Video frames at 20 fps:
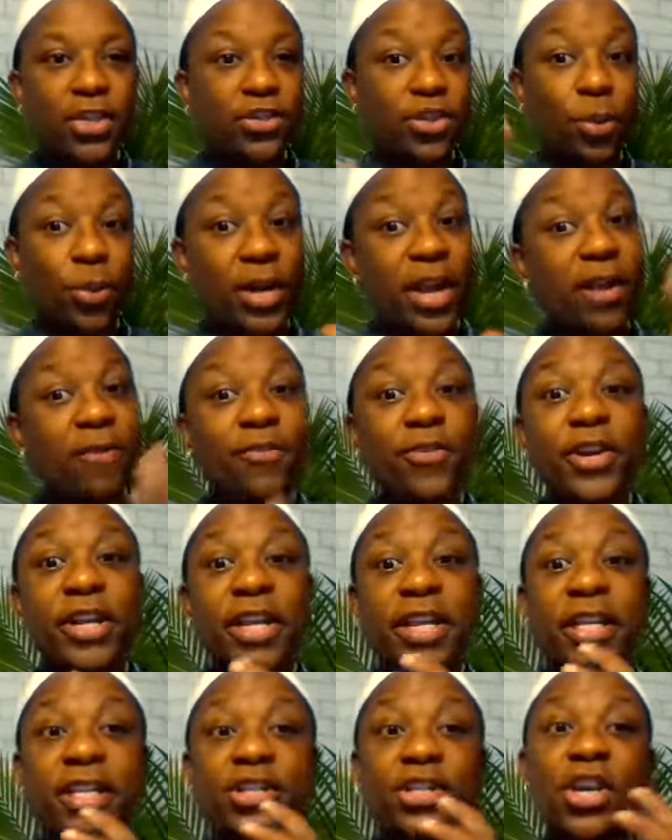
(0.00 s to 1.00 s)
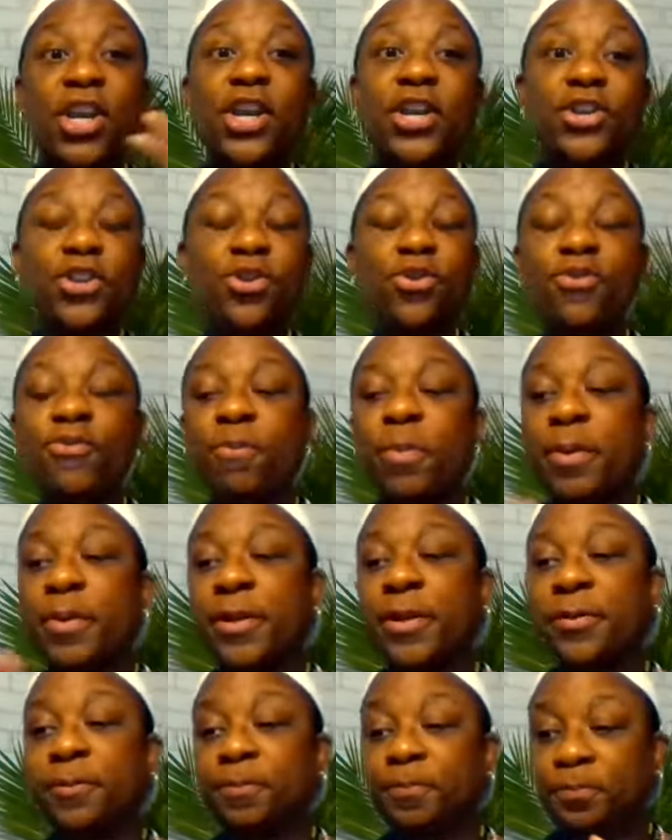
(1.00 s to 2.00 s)
So, whatever it is you've
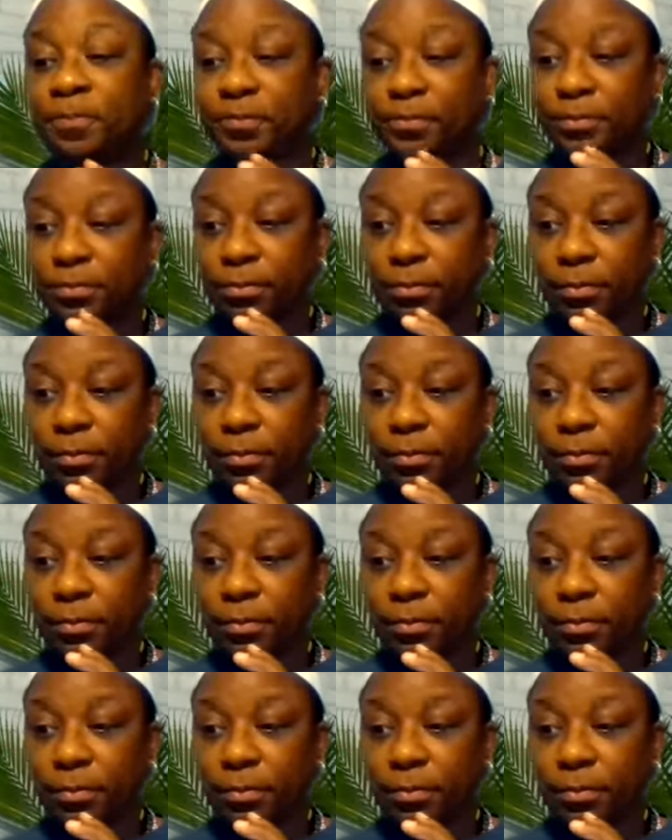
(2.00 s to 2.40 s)
been